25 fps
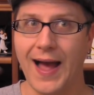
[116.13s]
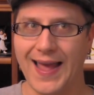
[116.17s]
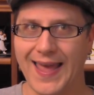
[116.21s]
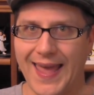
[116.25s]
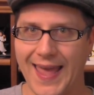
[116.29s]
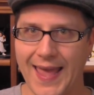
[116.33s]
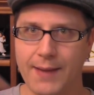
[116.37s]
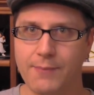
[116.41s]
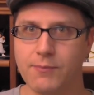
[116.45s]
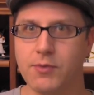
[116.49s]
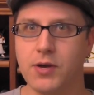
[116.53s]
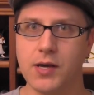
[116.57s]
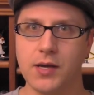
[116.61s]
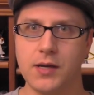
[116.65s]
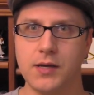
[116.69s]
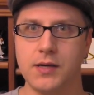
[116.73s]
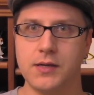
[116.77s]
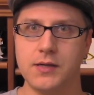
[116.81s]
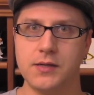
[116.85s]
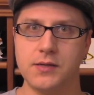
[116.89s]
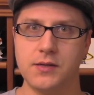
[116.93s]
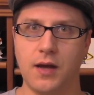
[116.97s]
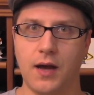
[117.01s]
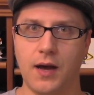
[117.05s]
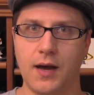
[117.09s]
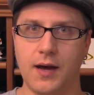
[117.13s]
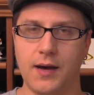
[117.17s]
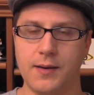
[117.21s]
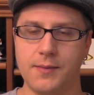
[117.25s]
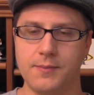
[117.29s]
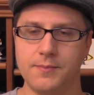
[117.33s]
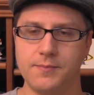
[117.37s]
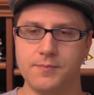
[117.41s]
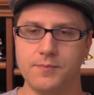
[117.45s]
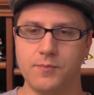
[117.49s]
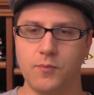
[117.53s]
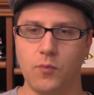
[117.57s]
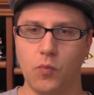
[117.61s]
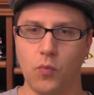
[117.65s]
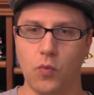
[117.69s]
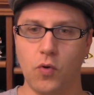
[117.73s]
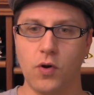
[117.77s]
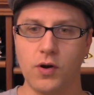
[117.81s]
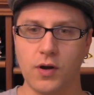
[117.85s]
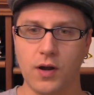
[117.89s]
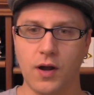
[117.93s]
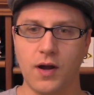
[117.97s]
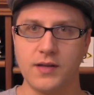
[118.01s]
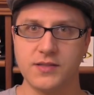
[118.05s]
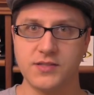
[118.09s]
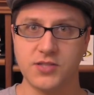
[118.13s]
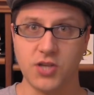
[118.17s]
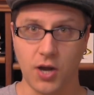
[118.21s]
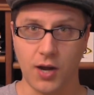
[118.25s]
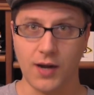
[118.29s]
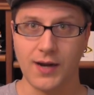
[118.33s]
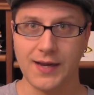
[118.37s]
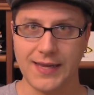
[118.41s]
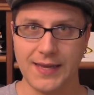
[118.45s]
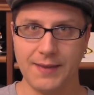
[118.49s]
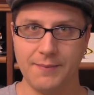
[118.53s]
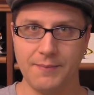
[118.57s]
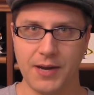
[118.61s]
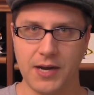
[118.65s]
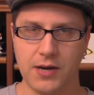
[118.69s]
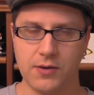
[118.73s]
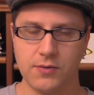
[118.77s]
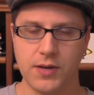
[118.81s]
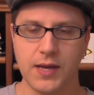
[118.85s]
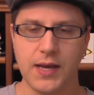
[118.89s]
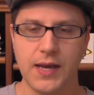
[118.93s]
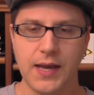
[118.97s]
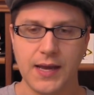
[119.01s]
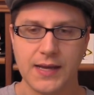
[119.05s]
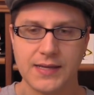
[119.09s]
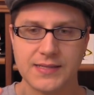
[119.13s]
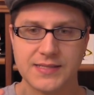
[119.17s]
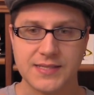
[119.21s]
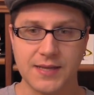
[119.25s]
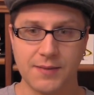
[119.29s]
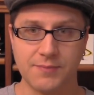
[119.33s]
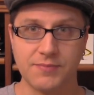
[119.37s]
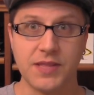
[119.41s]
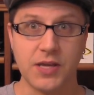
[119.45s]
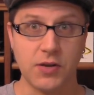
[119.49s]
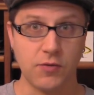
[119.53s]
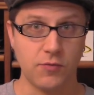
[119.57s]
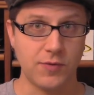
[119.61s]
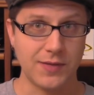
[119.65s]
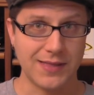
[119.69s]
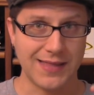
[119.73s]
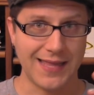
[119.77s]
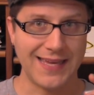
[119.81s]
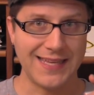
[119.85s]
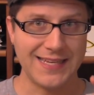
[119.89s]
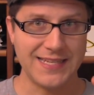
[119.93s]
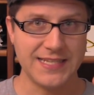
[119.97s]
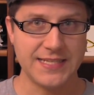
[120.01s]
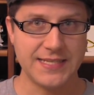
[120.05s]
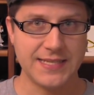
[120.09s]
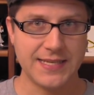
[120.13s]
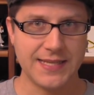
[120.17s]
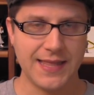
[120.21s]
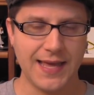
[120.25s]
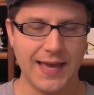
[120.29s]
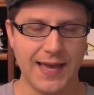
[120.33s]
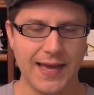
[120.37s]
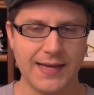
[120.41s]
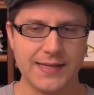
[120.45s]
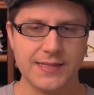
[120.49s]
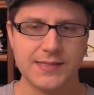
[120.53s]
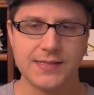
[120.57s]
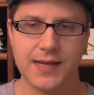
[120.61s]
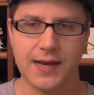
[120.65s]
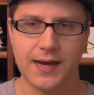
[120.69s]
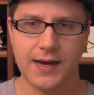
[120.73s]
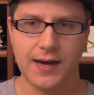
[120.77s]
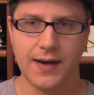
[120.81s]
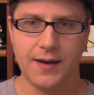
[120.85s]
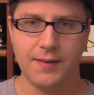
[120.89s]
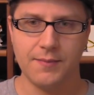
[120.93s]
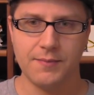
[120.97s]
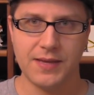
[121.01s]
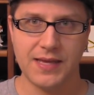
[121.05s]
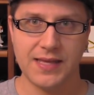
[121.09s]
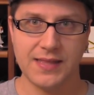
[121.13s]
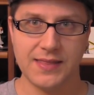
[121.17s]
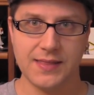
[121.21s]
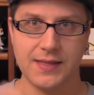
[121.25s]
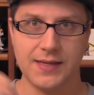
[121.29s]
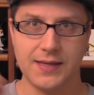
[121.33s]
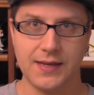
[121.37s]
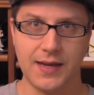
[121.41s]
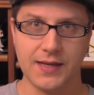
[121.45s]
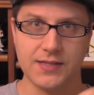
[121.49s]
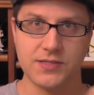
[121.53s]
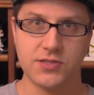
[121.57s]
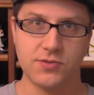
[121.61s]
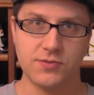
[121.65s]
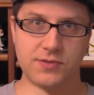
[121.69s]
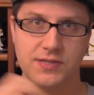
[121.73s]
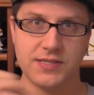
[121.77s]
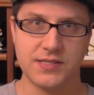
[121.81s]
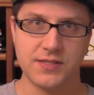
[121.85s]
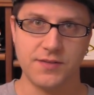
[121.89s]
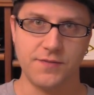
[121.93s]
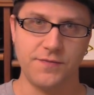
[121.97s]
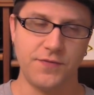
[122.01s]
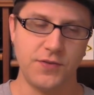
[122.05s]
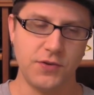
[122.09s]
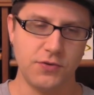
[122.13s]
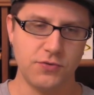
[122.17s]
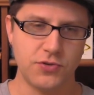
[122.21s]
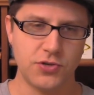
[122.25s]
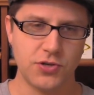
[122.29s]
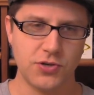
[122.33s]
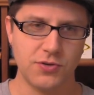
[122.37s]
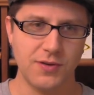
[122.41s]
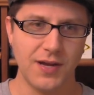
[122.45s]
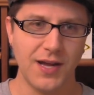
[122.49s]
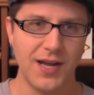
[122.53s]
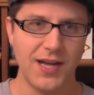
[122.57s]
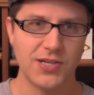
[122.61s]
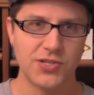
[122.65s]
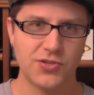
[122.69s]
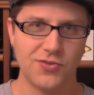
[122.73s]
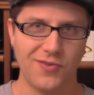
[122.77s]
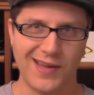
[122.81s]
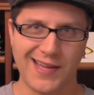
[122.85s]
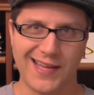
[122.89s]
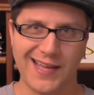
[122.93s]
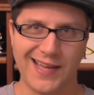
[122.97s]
I am gonna work on talking about something related to that in the not so distant future, so I